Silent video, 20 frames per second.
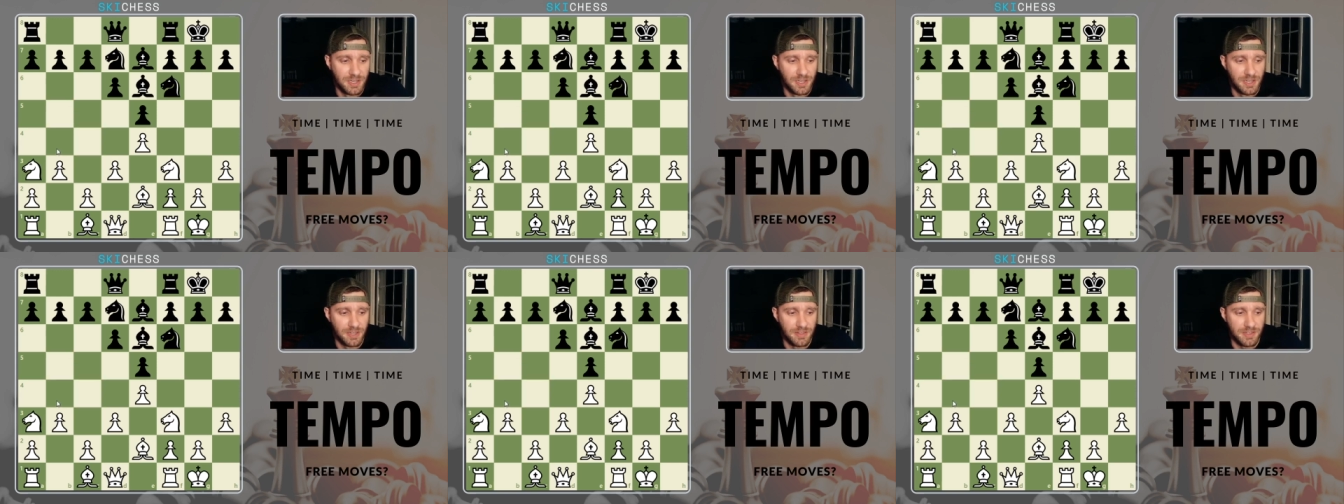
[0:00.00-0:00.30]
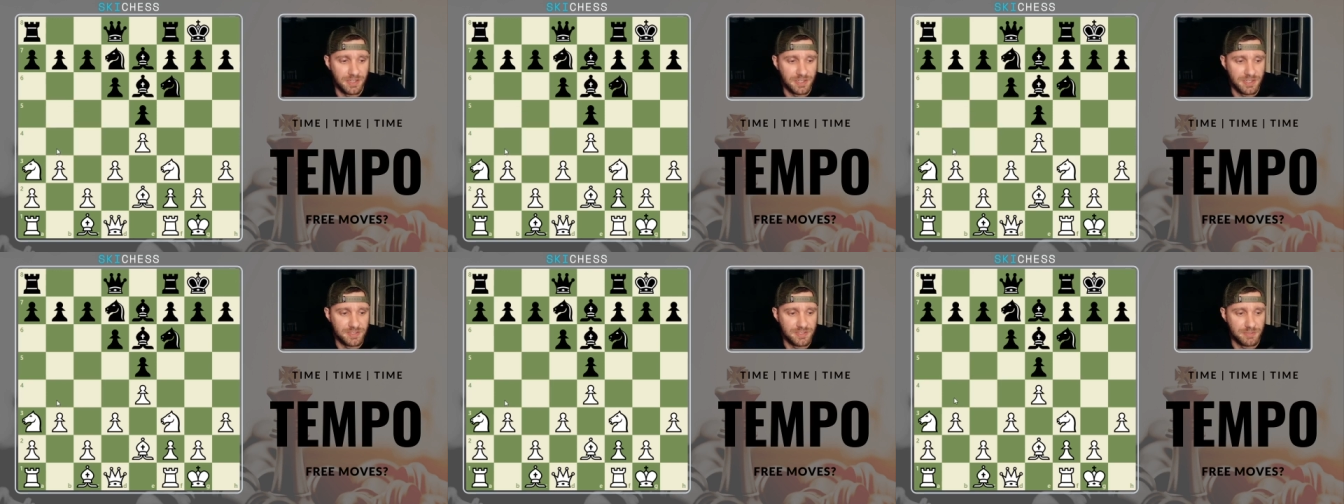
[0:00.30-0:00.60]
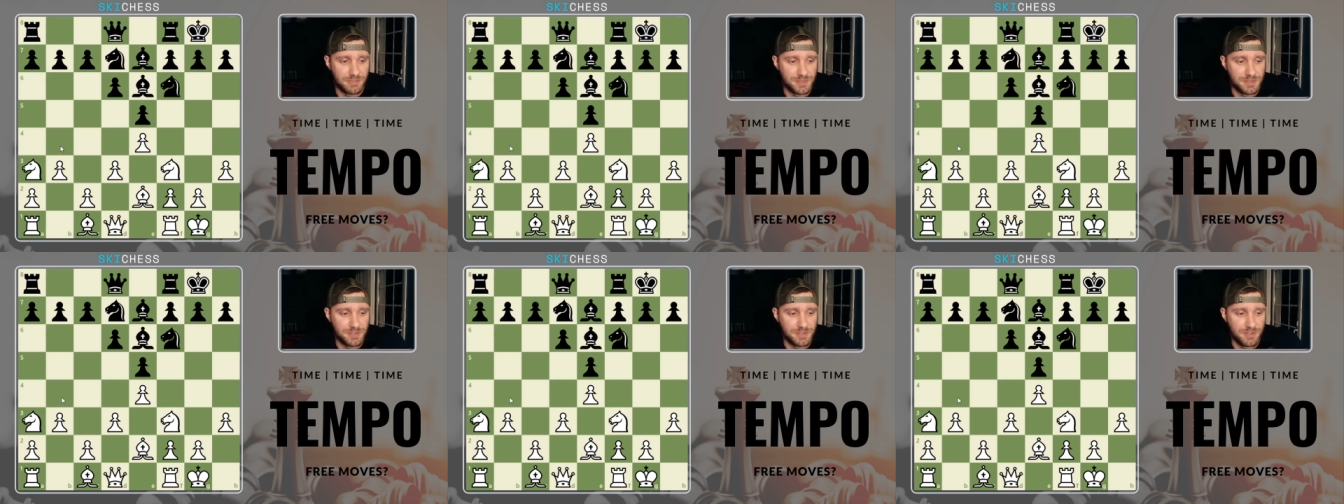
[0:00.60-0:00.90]
the
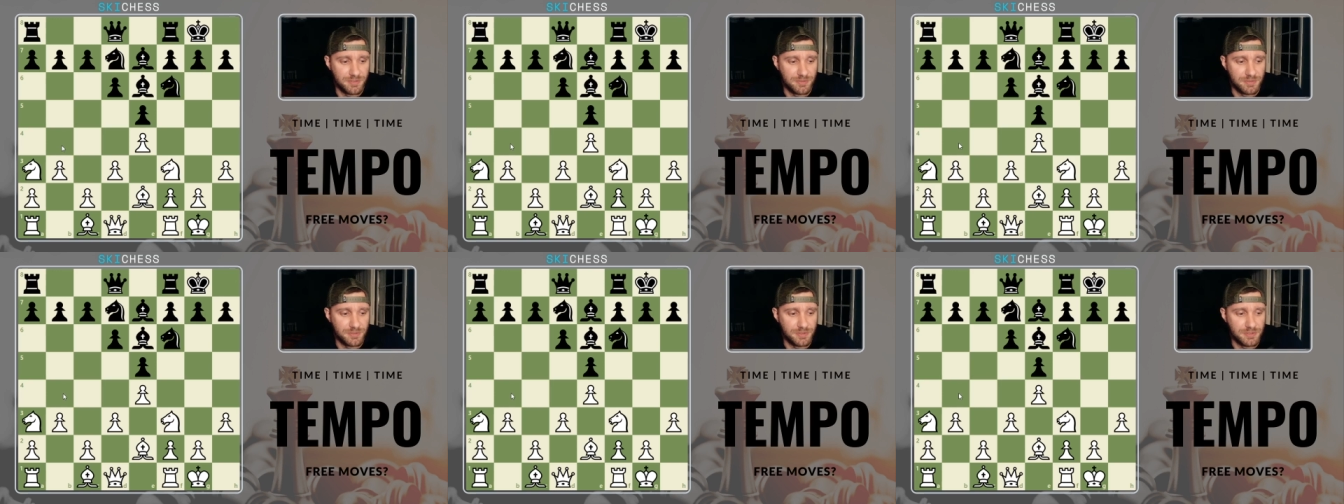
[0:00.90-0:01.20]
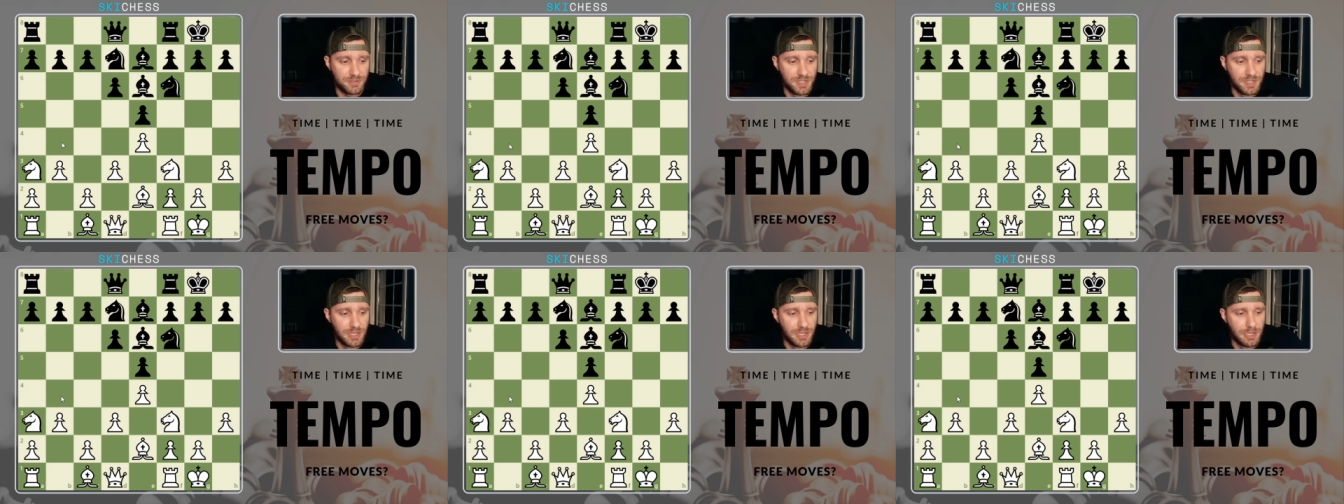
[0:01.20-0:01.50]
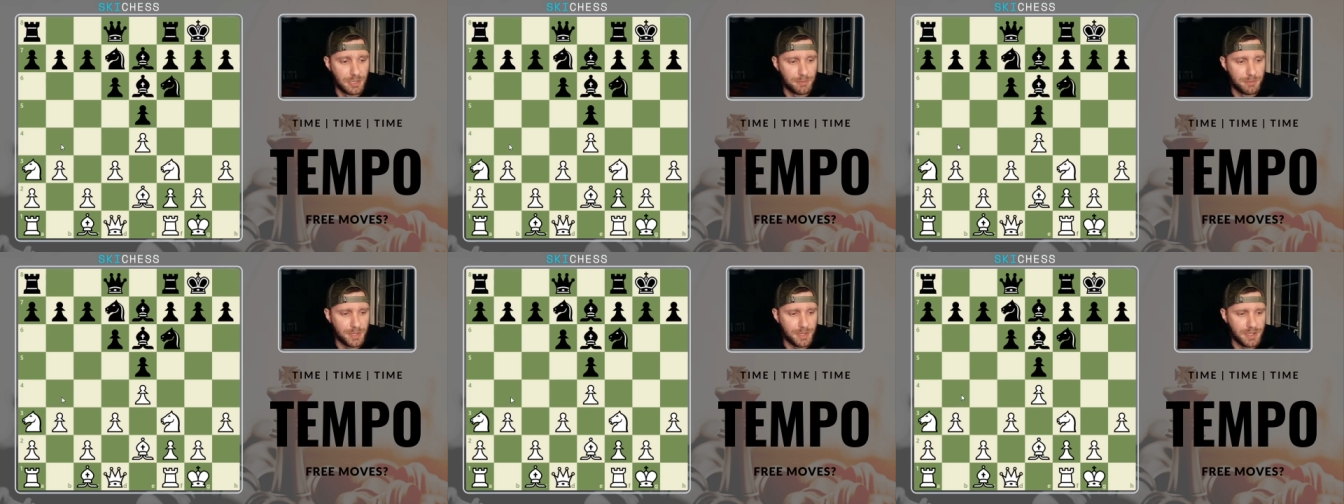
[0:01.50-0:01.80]
exception to the rule.
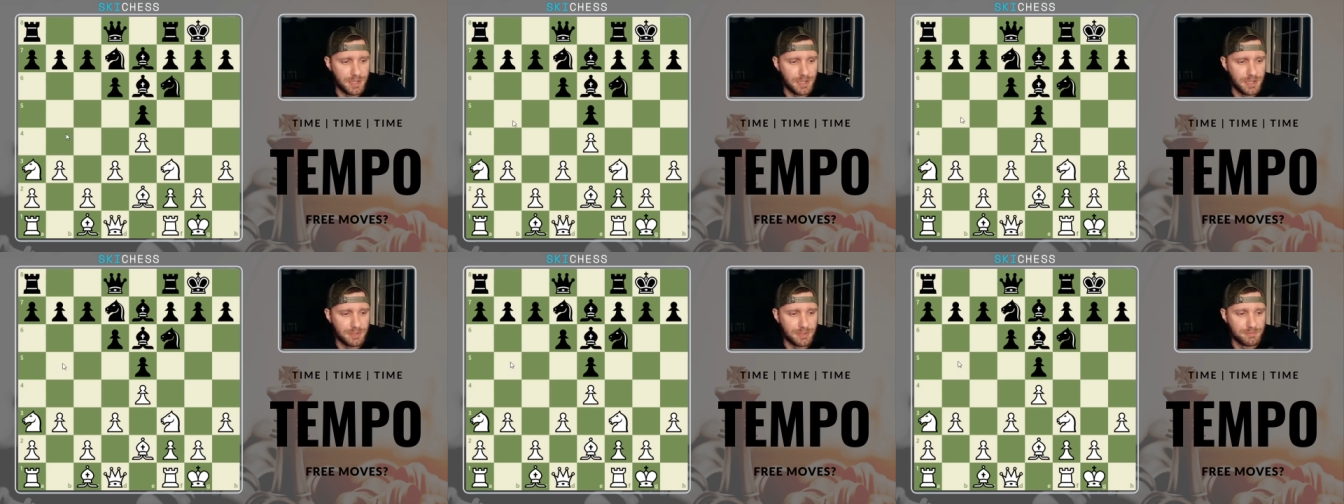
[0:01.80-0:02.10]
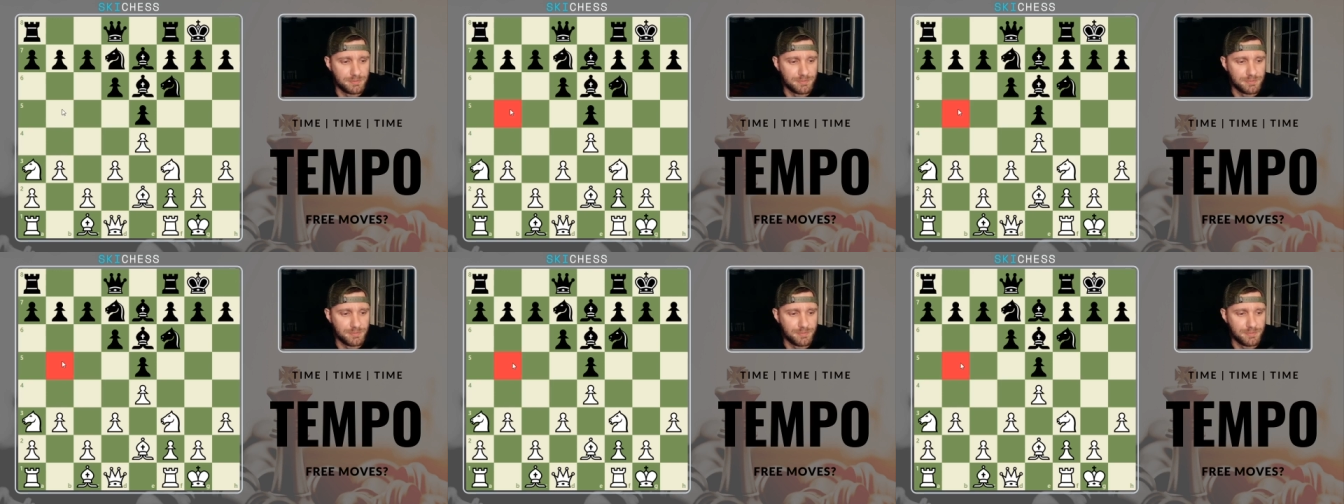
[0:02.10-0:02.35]
But uh,